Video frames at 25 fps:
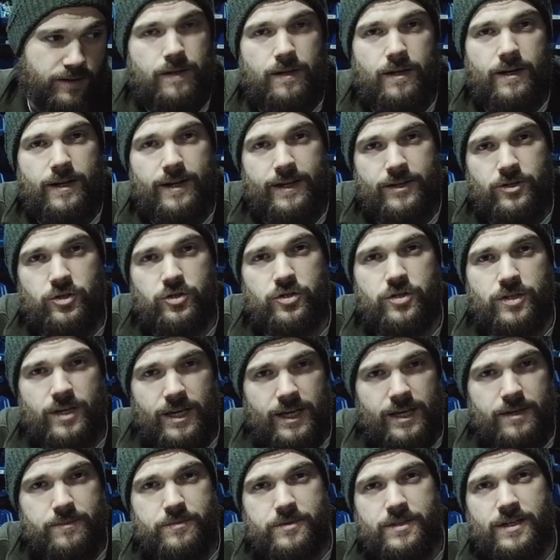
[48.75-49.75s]
And it just
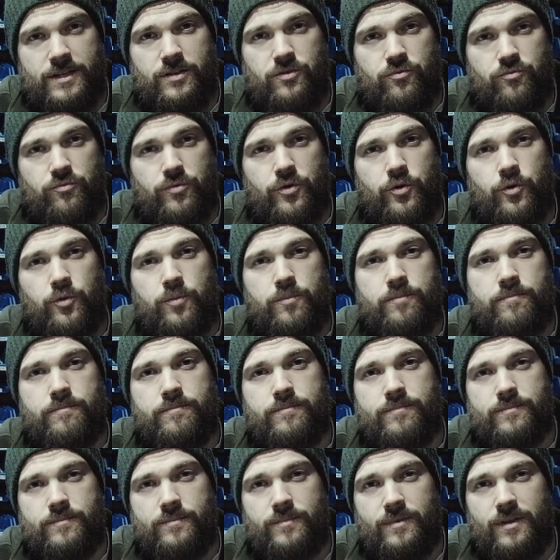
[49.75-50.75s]
keeps this room
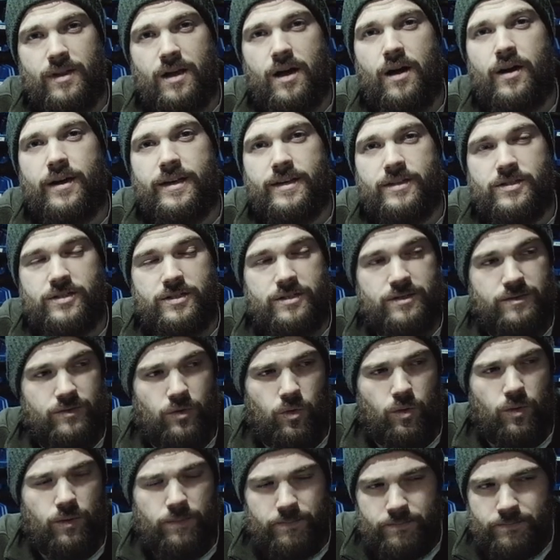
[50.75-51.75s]
nice,
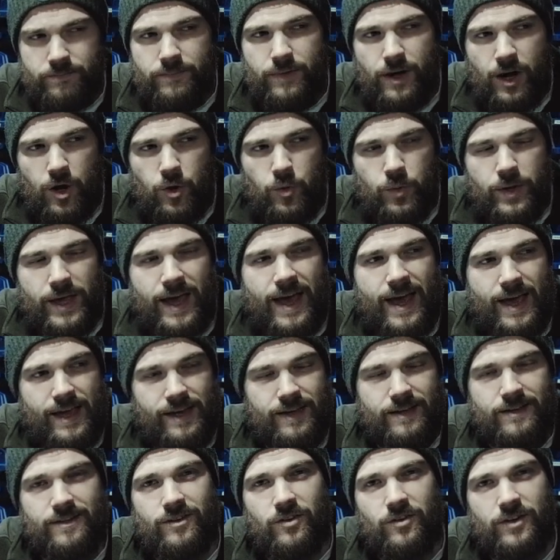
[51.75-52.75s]
or okay.
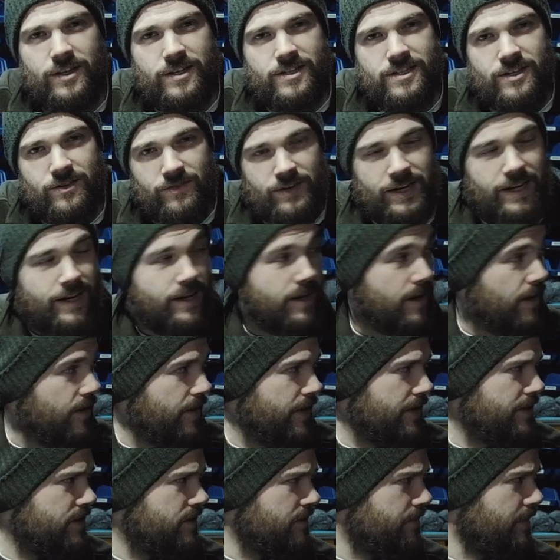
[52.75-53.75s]
Not necessarily
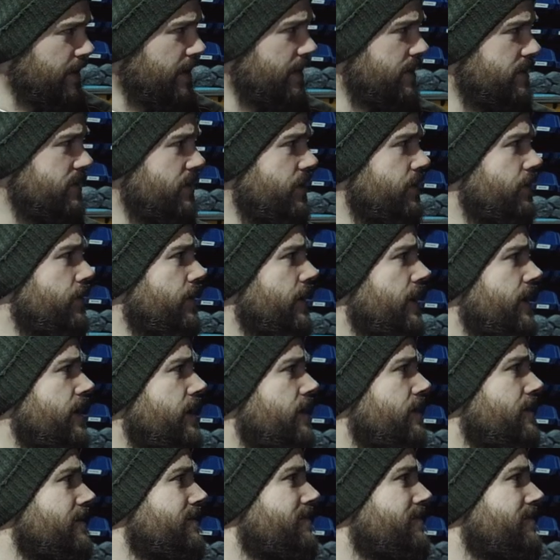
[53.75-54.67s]
nice, I mean it's only